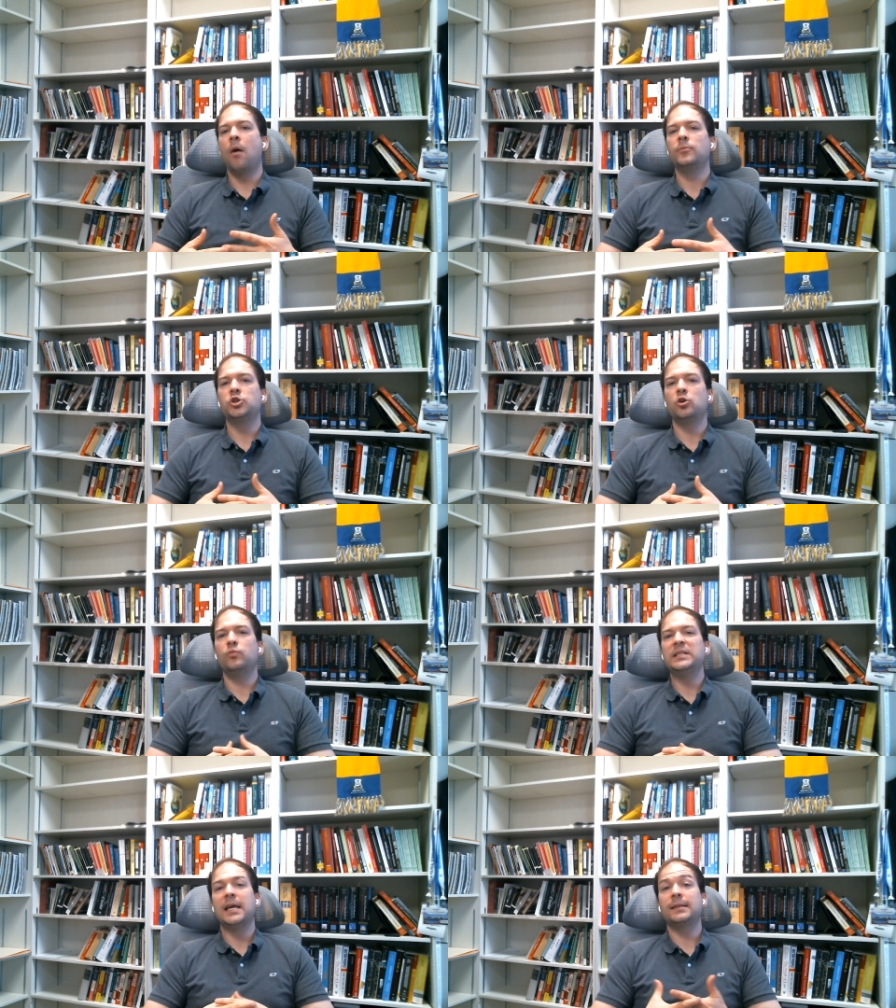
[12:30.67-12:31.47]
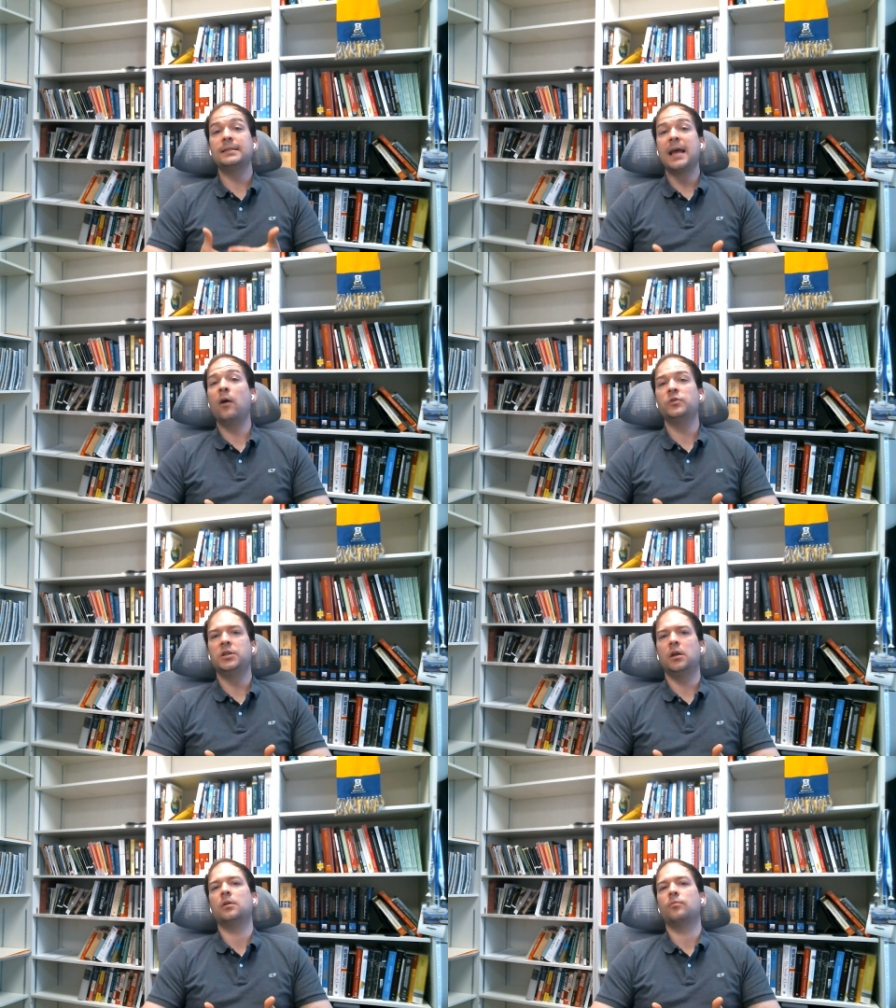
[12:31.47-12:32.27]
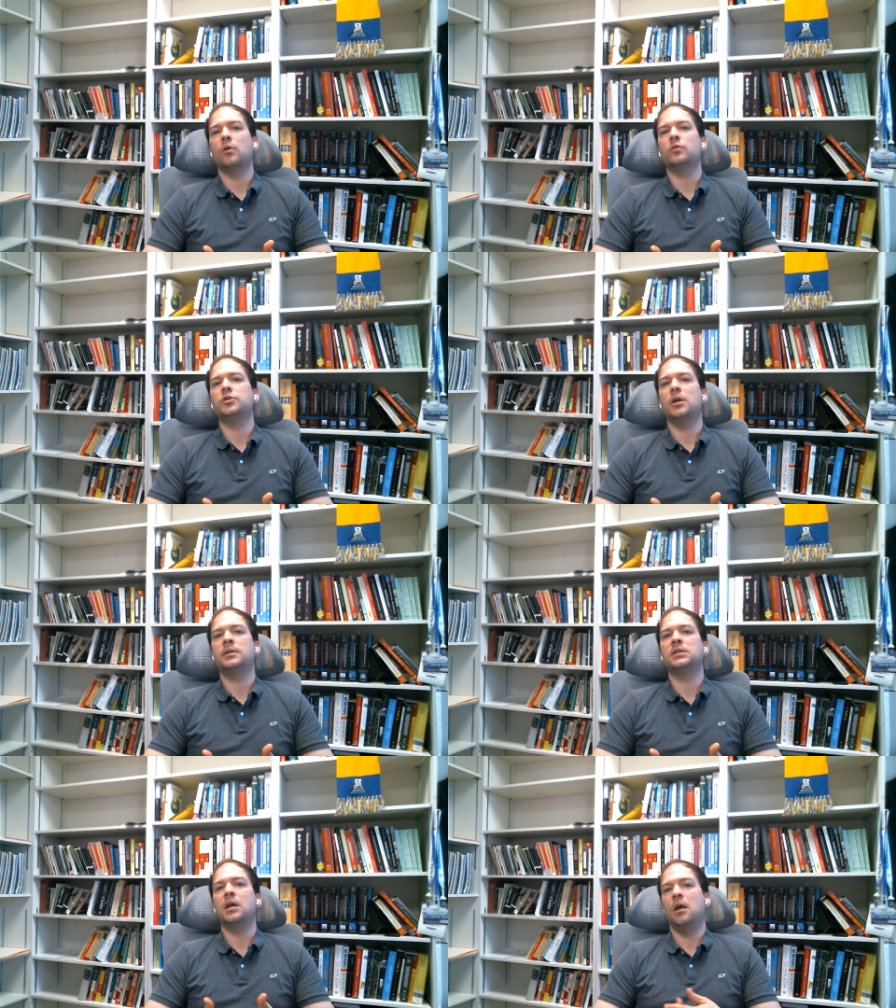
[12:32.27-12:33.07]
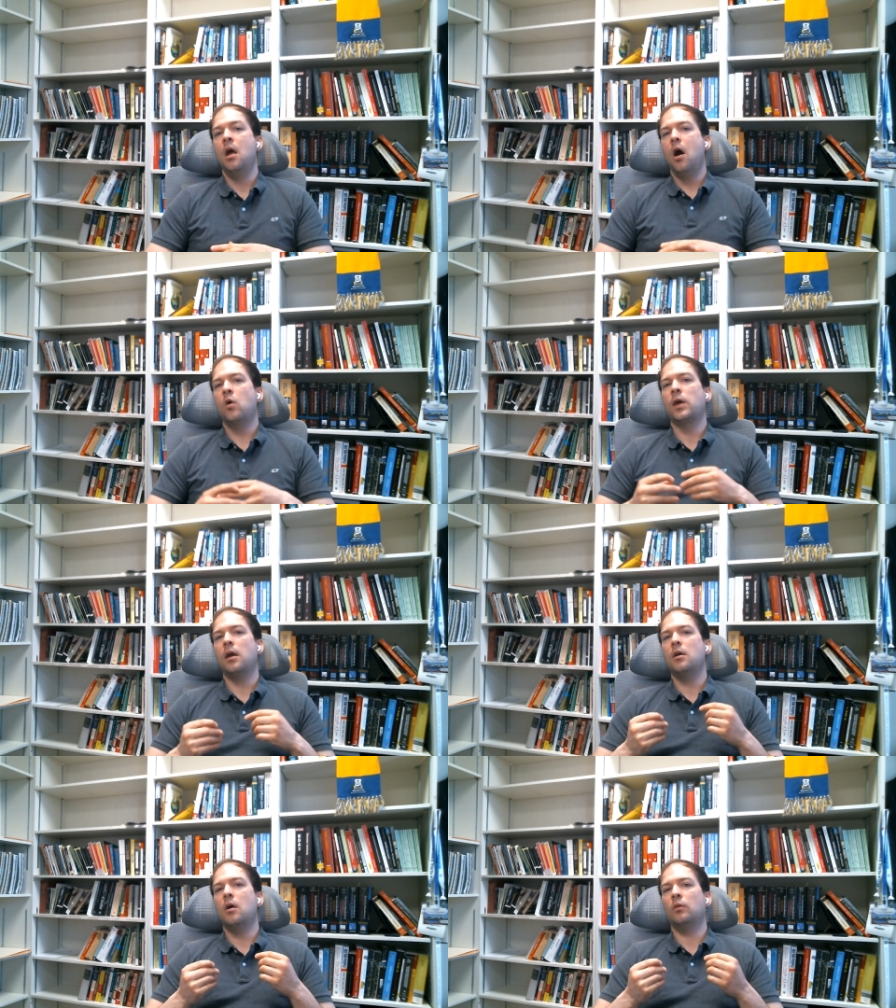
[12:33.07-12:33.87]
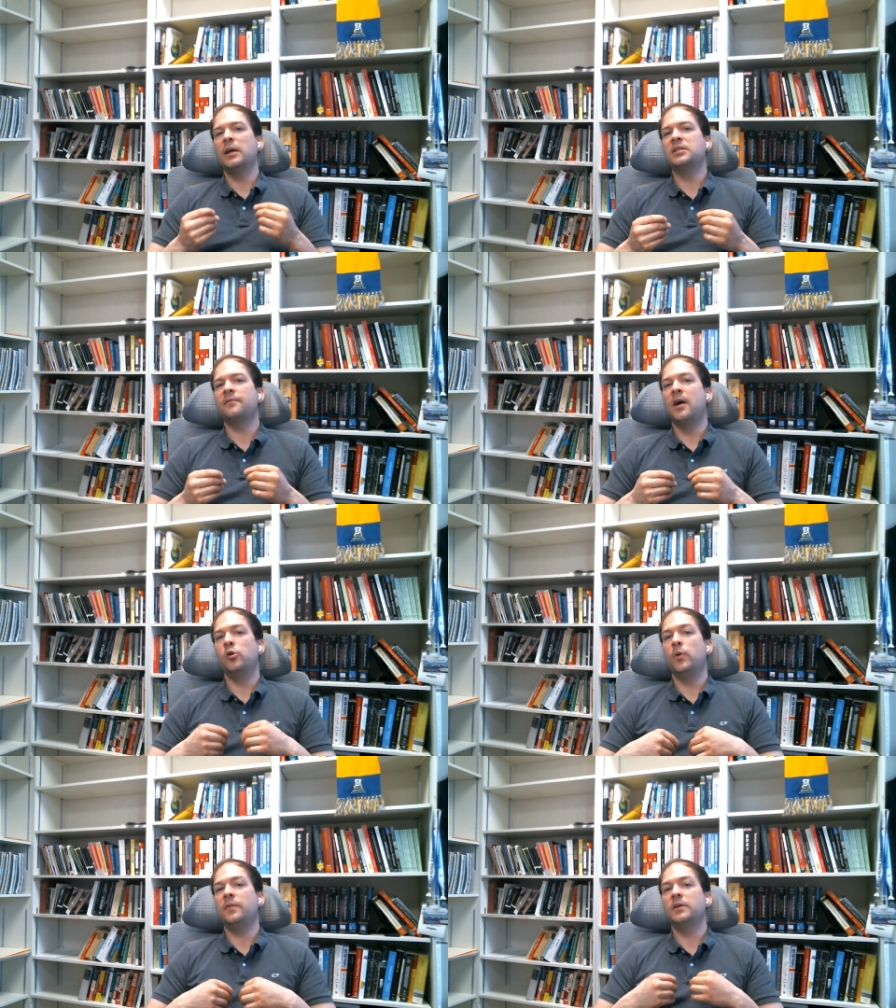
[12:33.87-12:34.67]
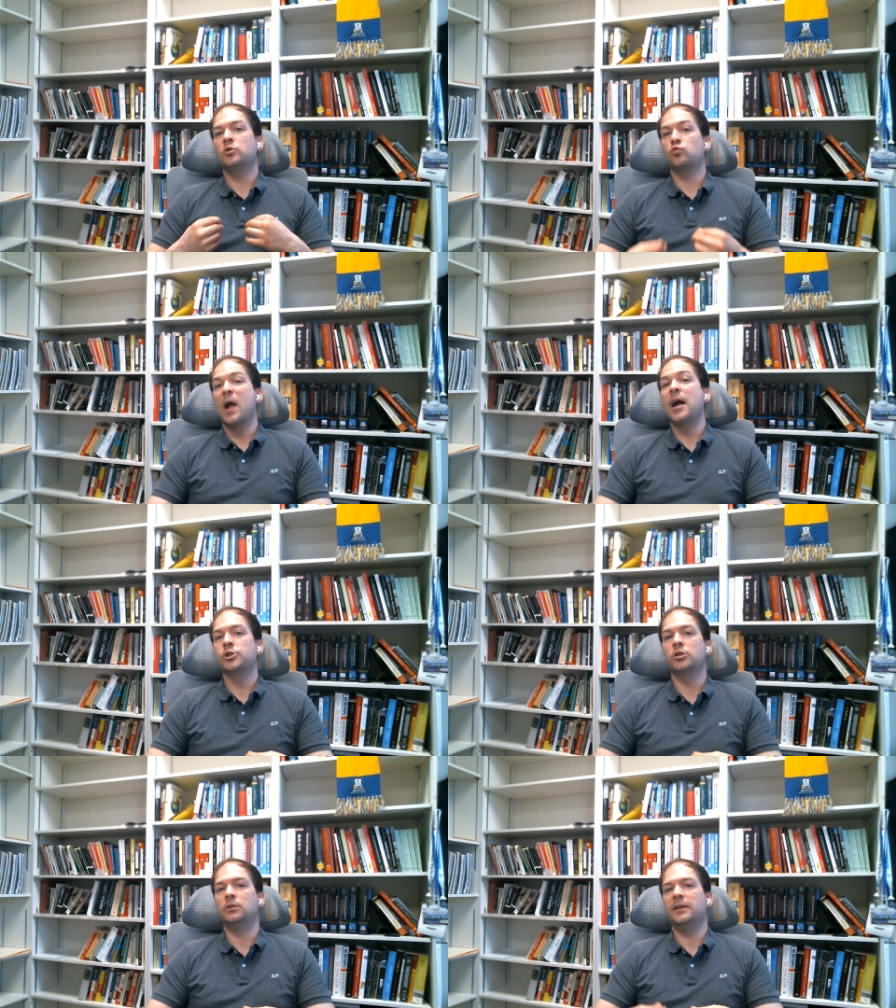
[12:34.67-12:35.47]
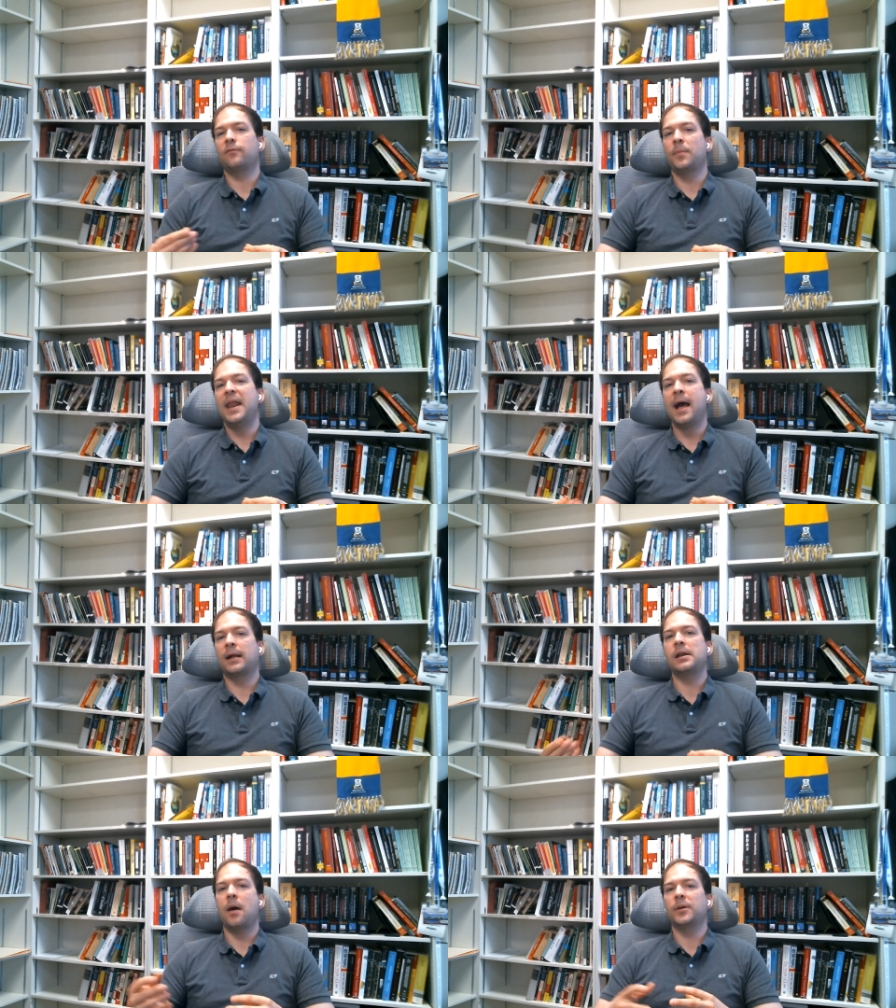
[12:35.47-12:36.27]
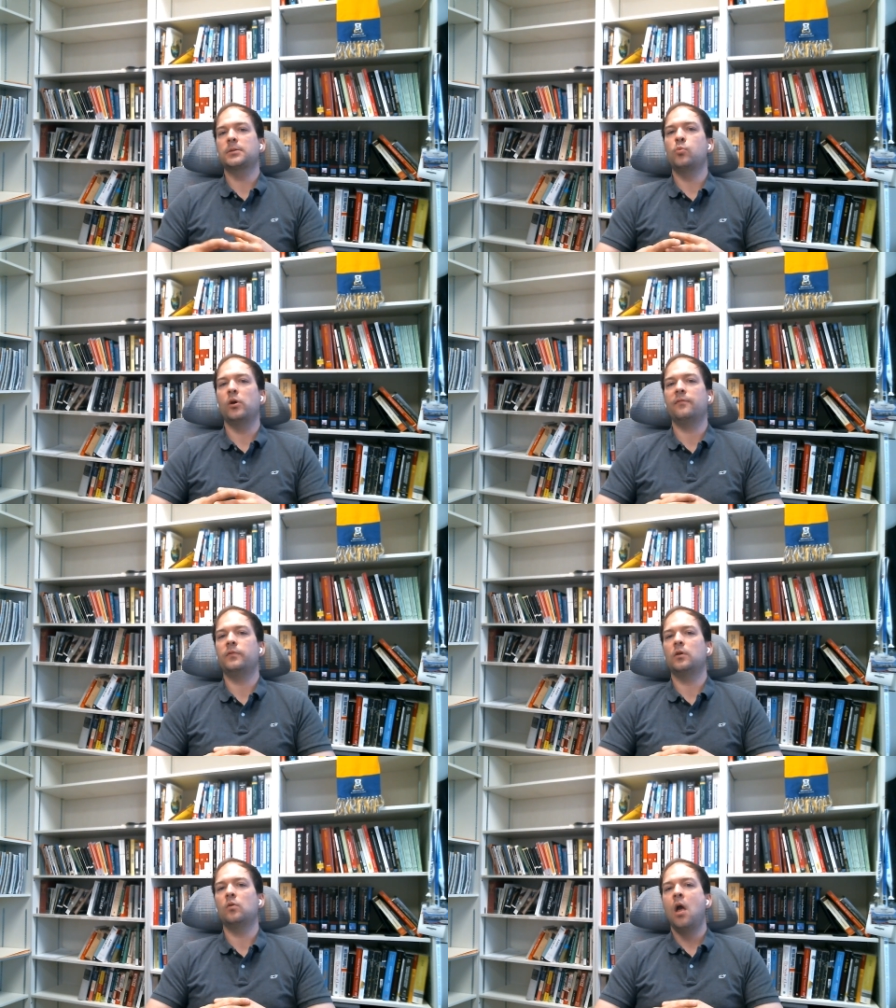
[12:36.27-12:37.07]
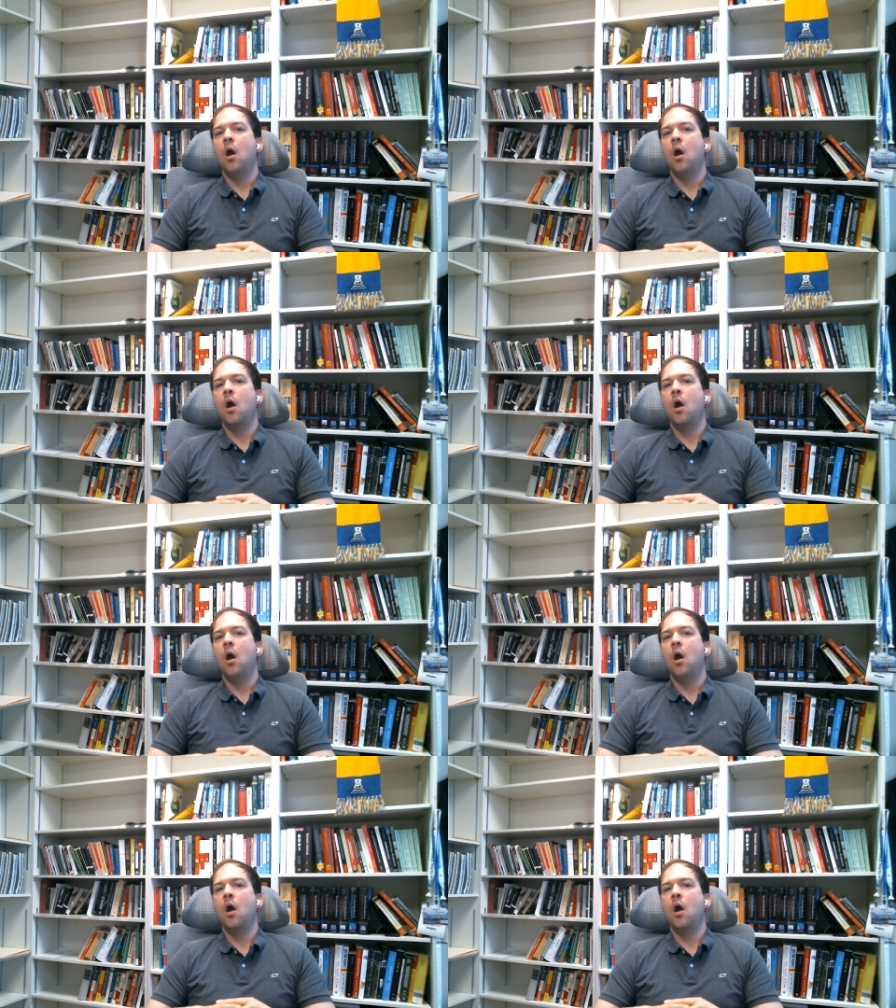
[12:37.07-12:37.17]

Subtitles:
Should we take the Downsian approach and say, okay, let's evaluate this rationally from an economics point of view?